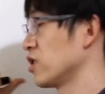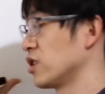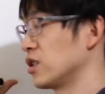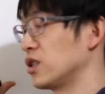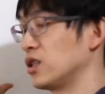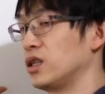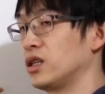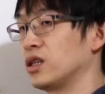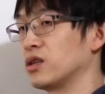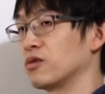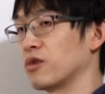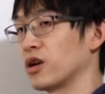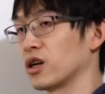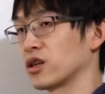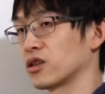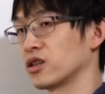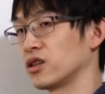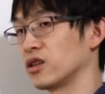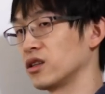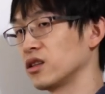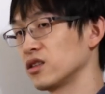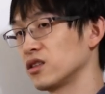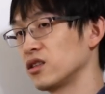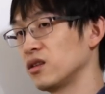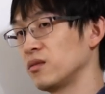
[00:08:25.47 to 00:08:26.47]
z direction,
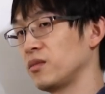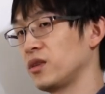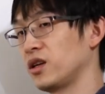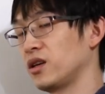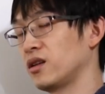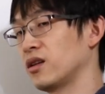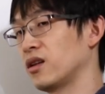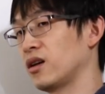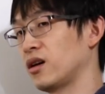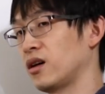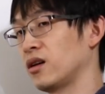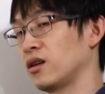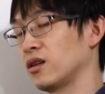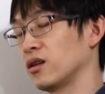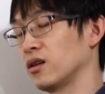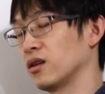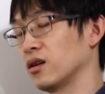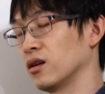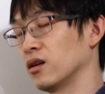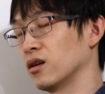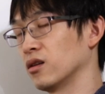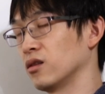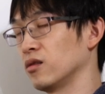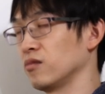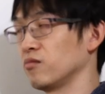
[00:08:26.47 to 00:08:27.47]
it doesn't mean that
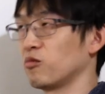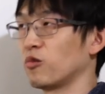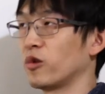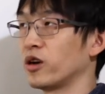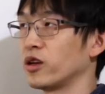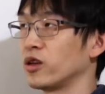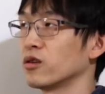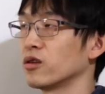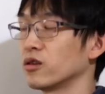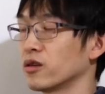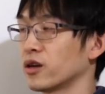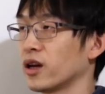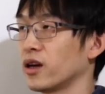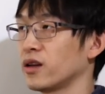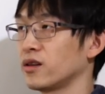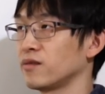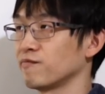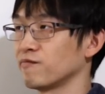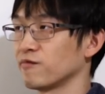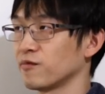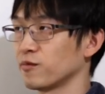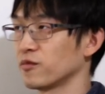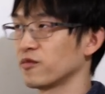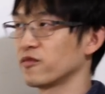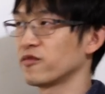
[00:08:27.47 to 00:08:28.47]
when you look at,
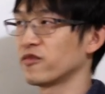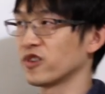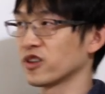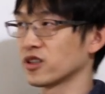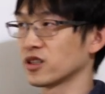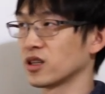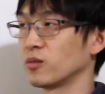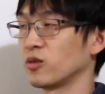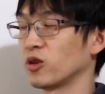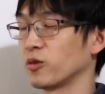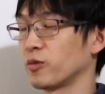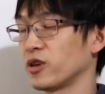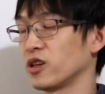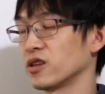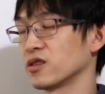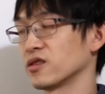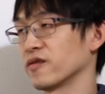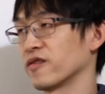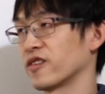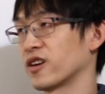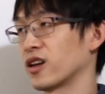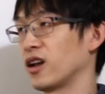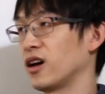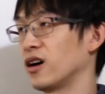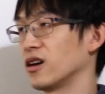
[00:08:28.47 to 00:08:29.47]
for example, a piece
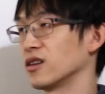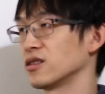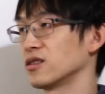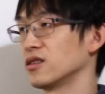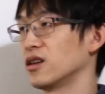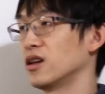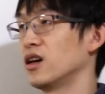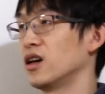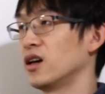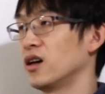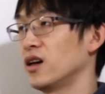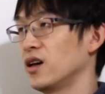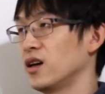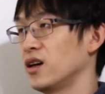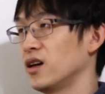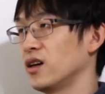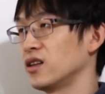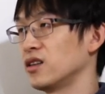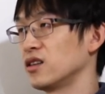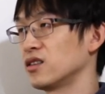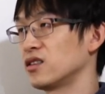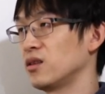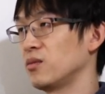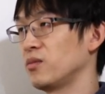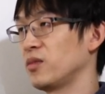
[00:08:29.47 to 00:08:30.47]
of glass, it
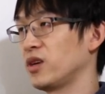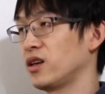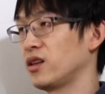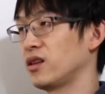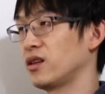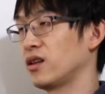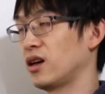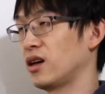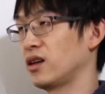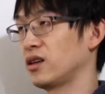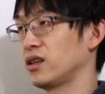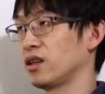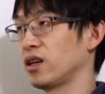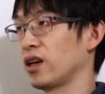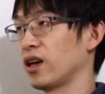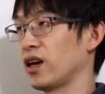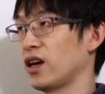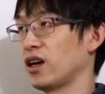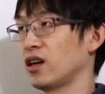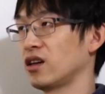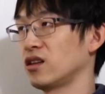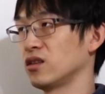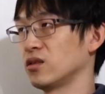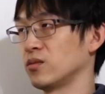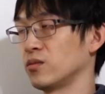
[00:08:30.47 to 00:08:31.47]
doesn't mean that the
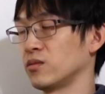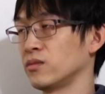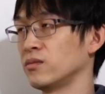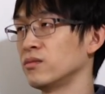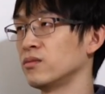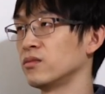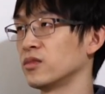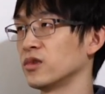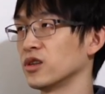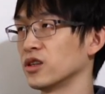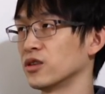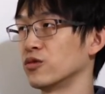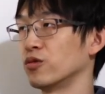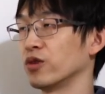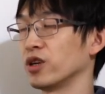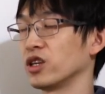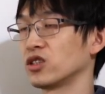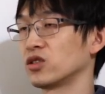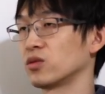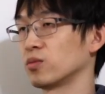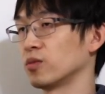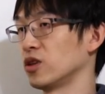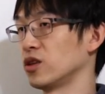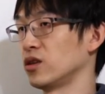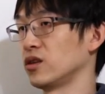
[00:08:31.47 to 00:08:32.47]
atom
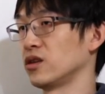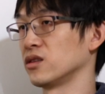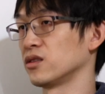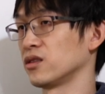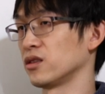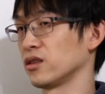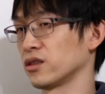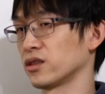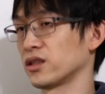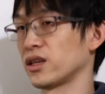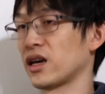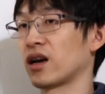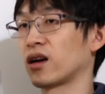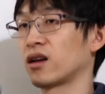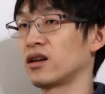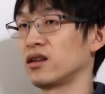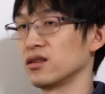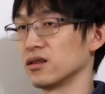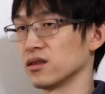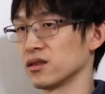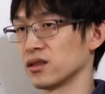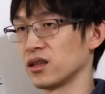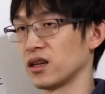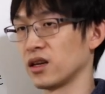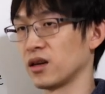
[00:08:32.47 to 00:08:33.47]
arrangement is exactly
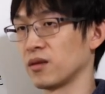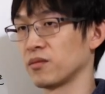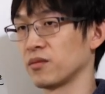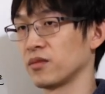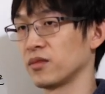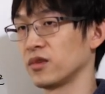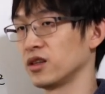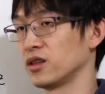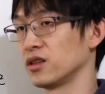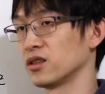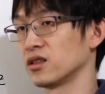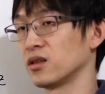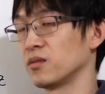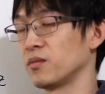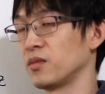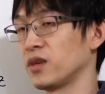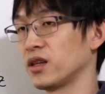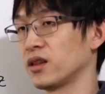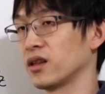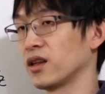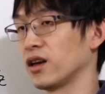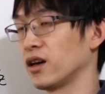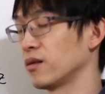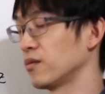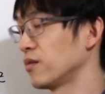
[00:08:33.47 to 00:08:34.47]
the same. It doesn't
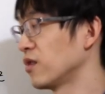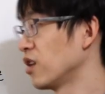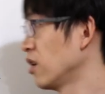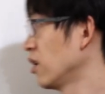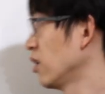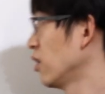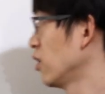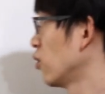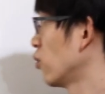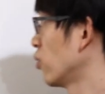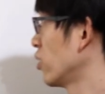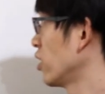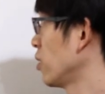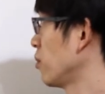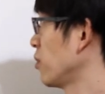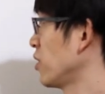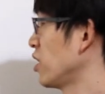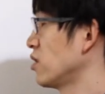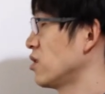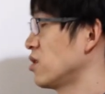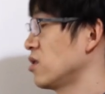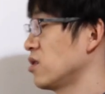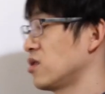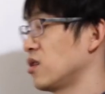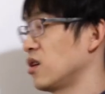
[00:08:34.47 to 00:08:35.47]
mean that. What it
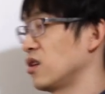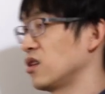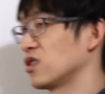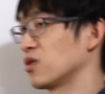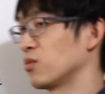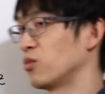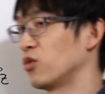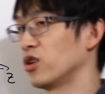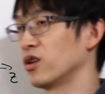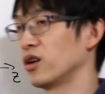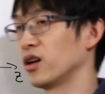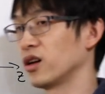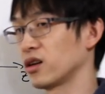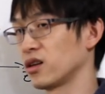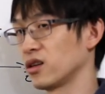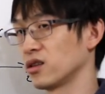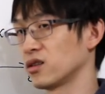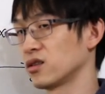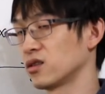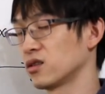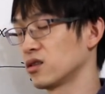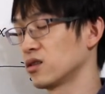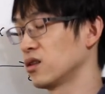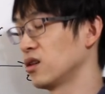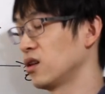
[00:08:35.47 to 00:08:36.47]
means is that it's more like
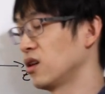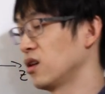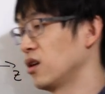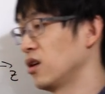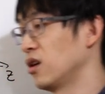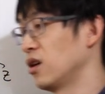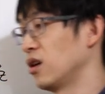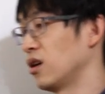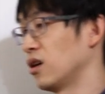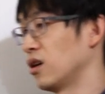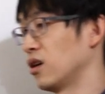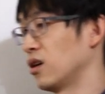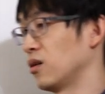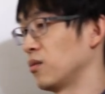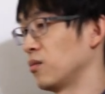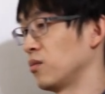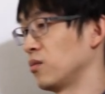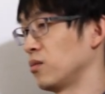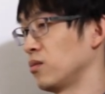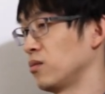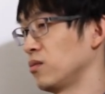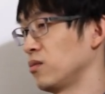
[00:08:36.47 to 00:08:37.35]
it's the